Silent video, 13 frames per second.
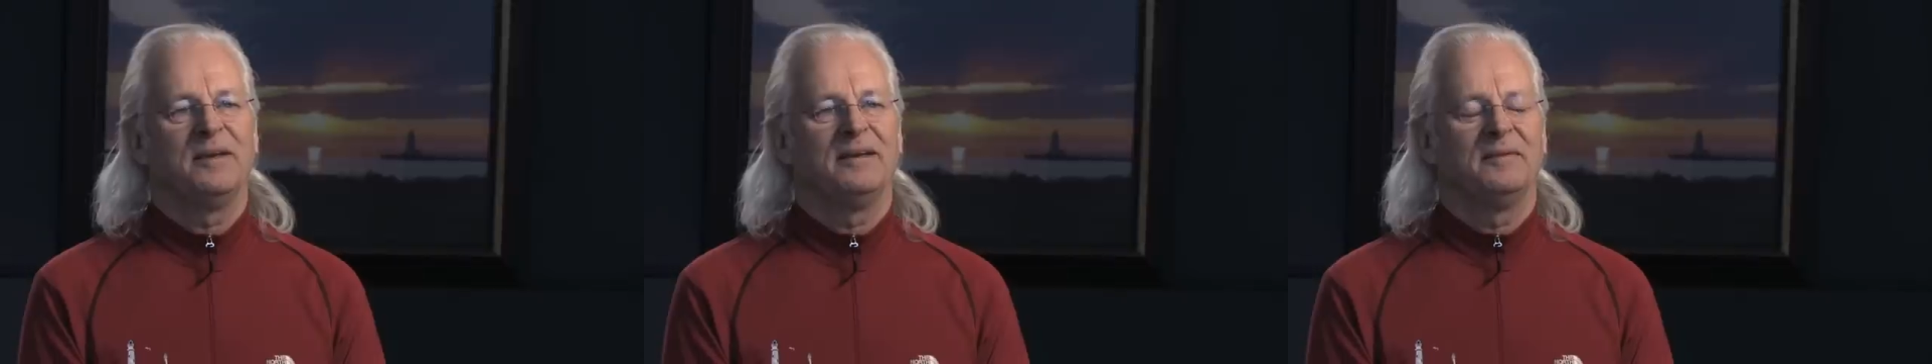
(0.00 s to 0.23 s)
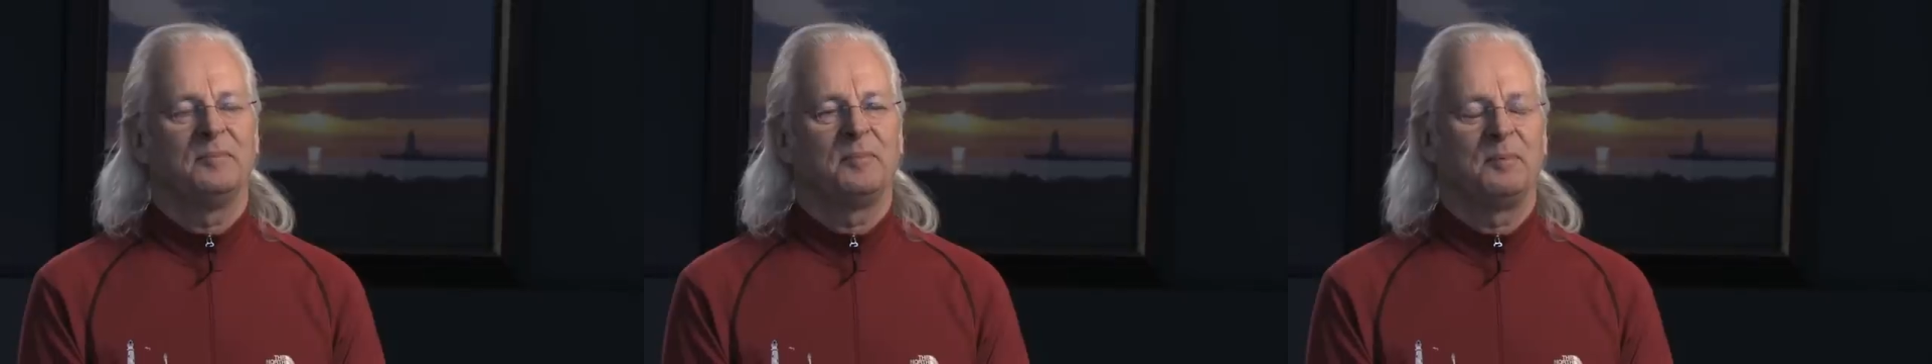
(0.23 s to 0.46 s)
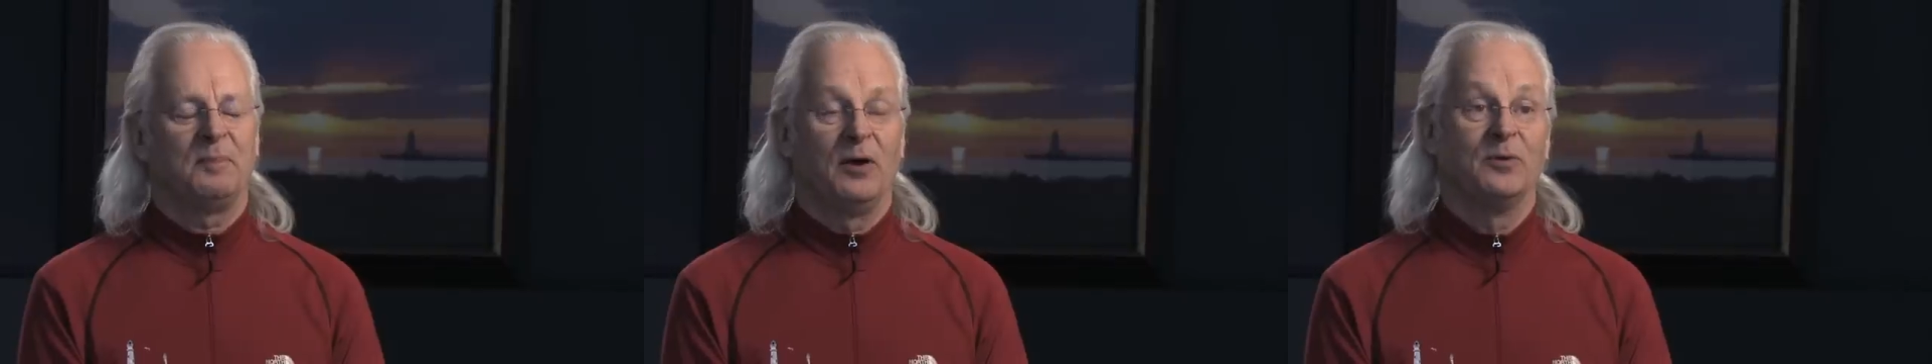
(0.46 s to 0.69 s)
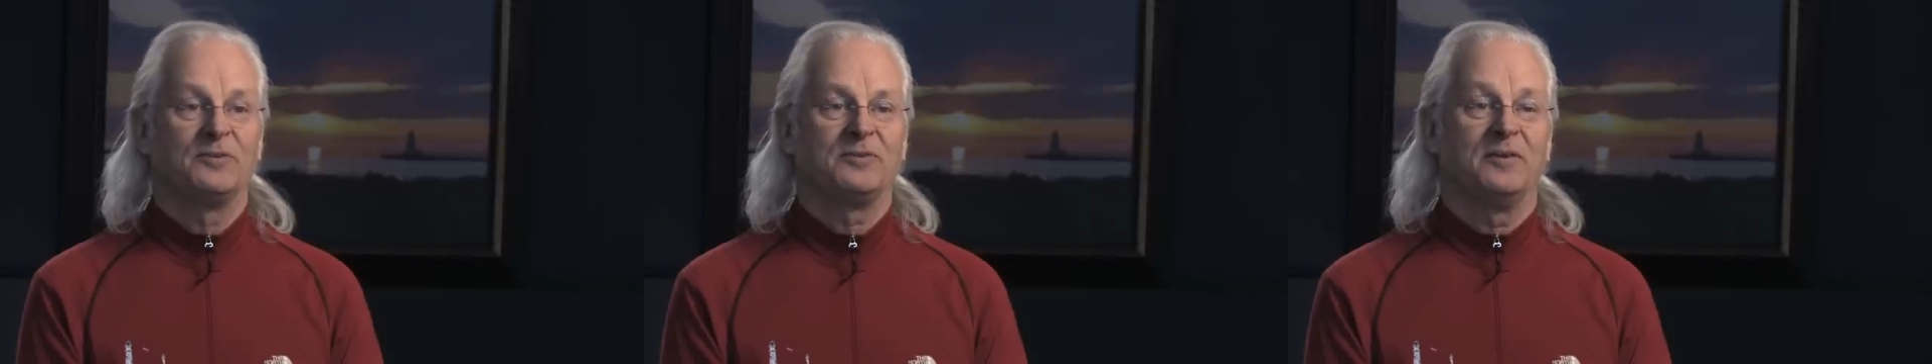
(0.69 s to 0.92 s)
to me and
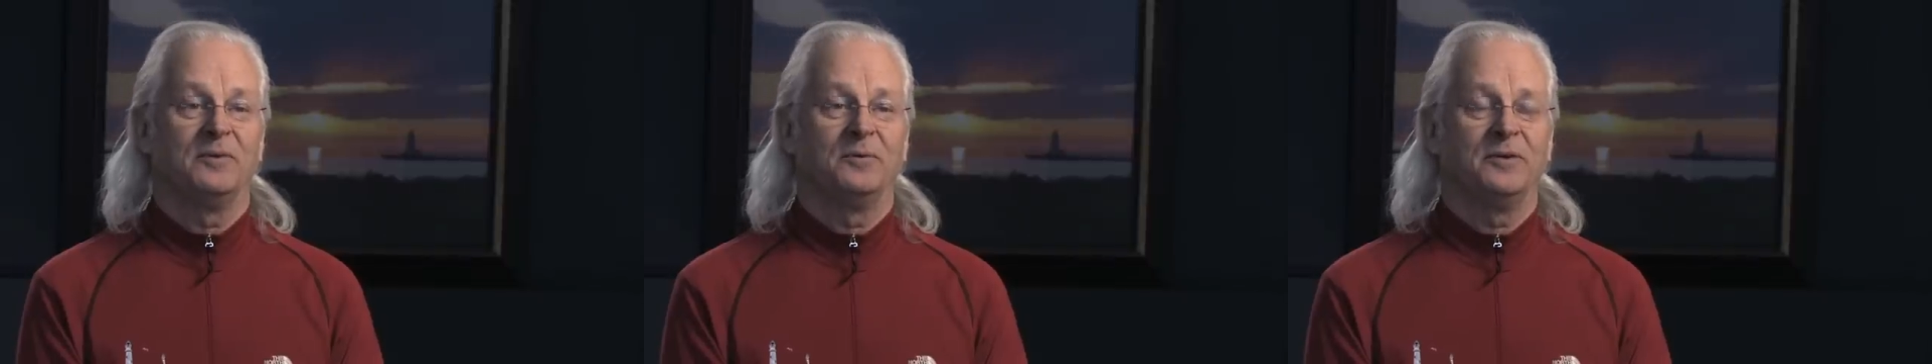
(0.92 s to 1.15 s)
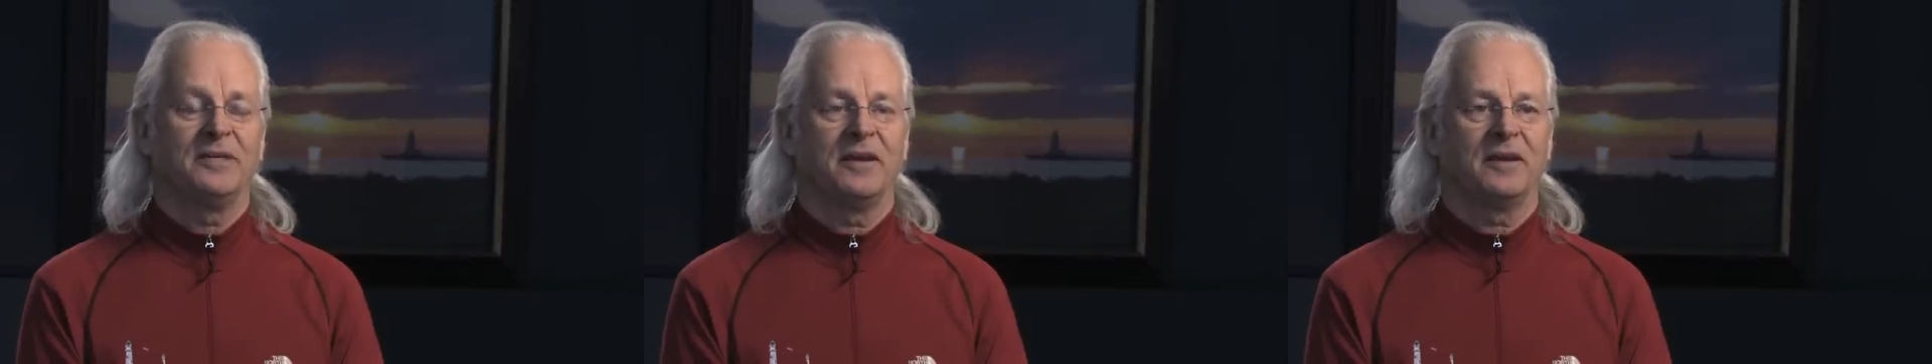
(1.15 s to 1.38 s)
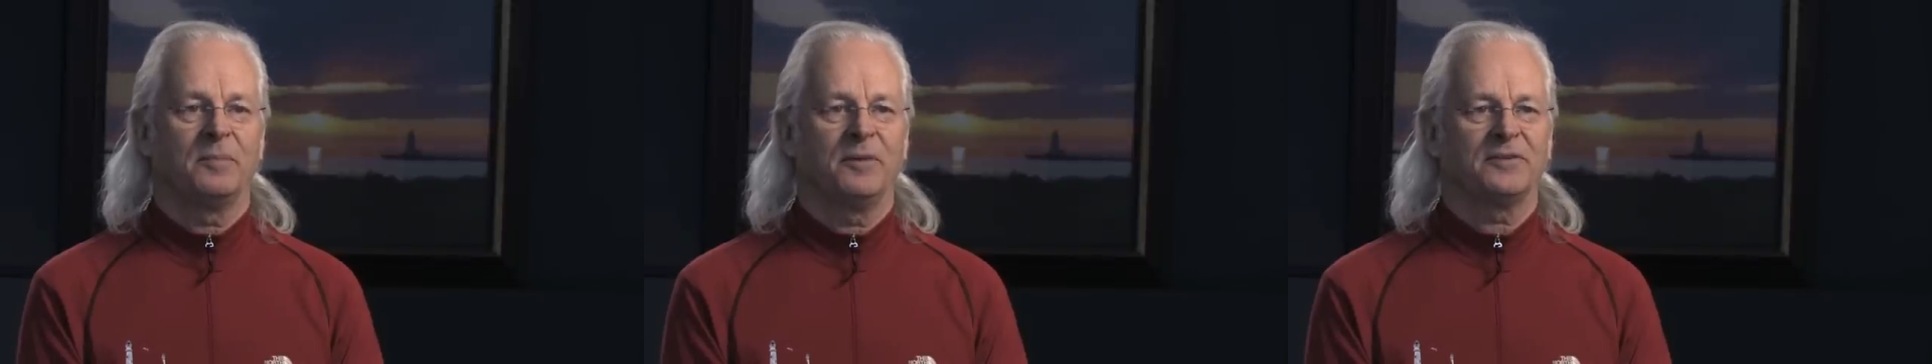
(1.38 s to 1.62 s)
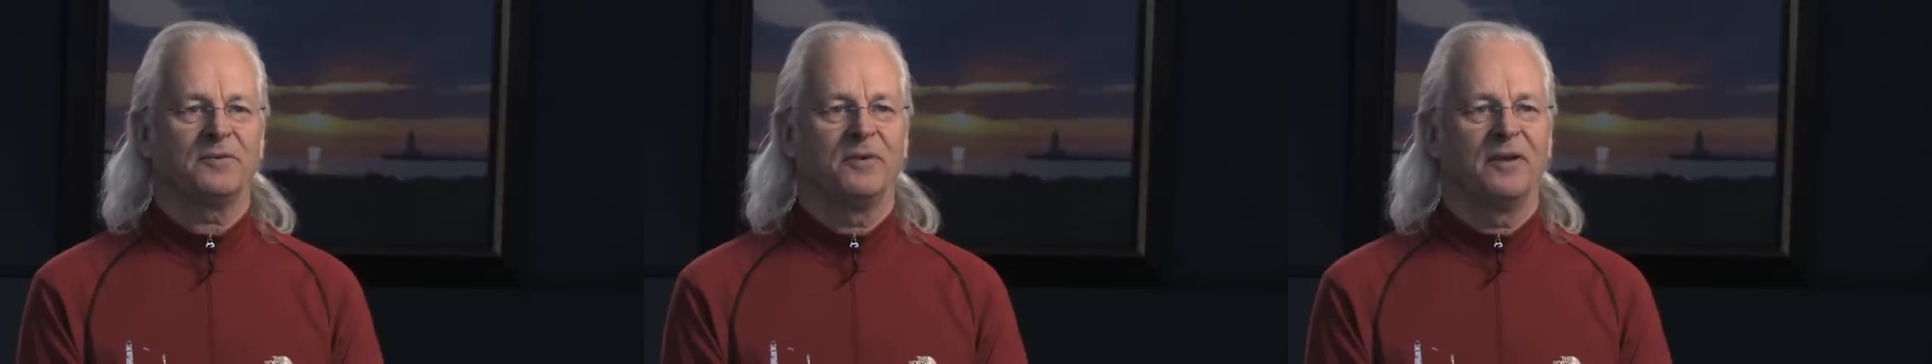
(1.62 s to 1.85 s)
proposed that we take a
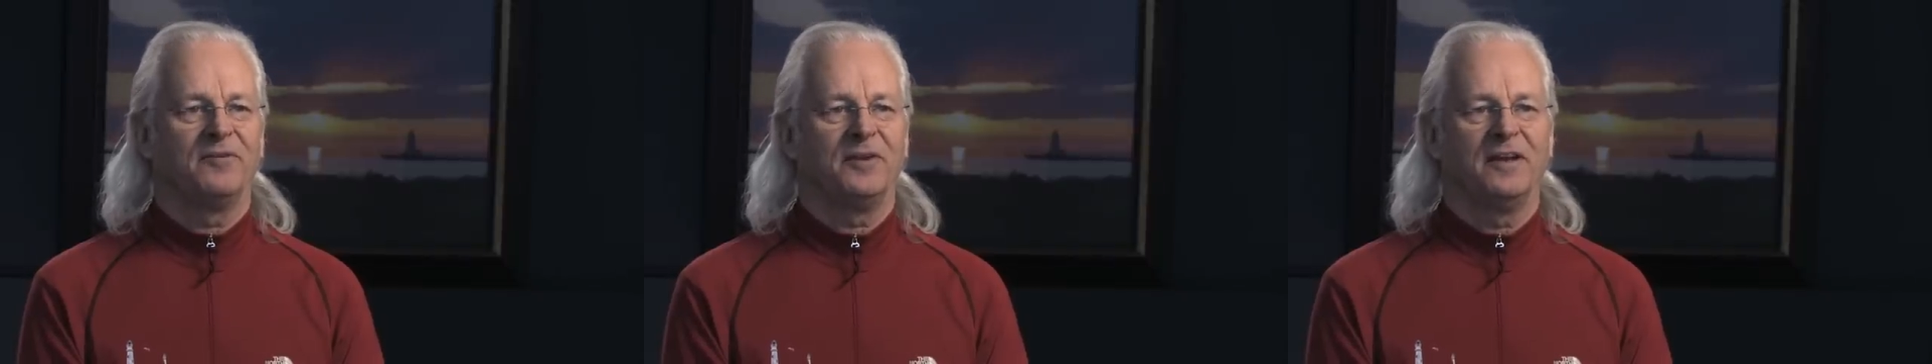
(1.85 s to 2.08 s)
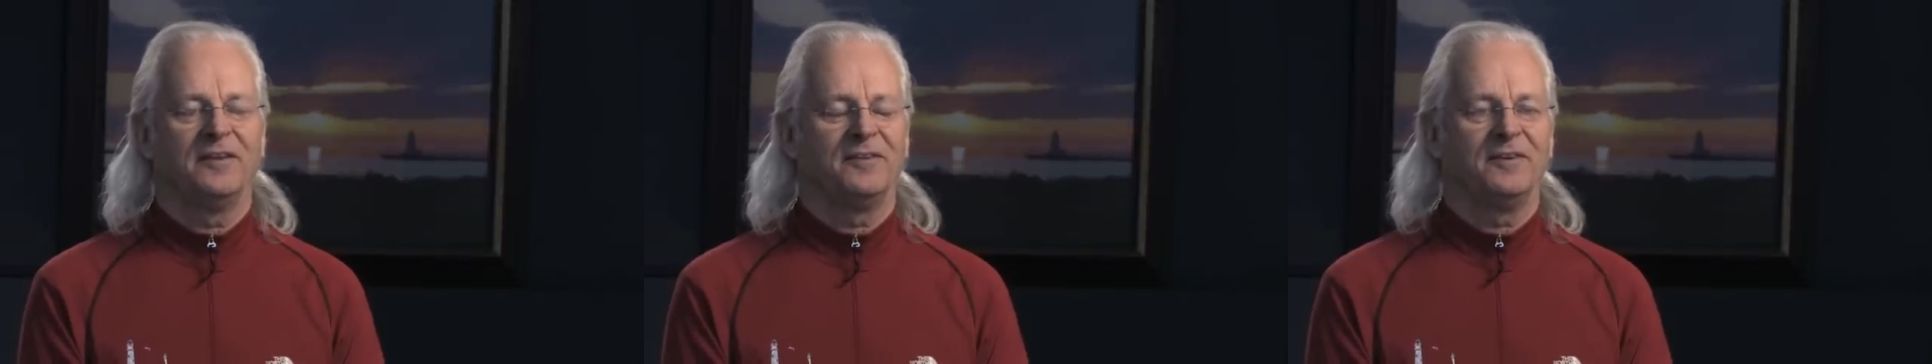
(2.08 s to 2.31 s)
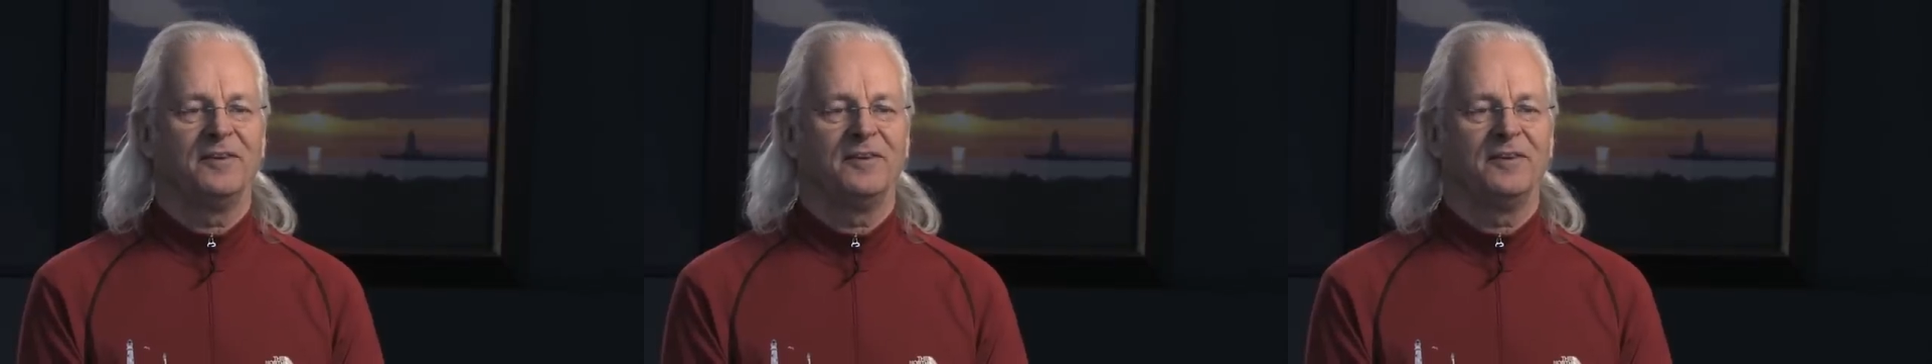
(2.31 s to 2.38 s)
picture every day of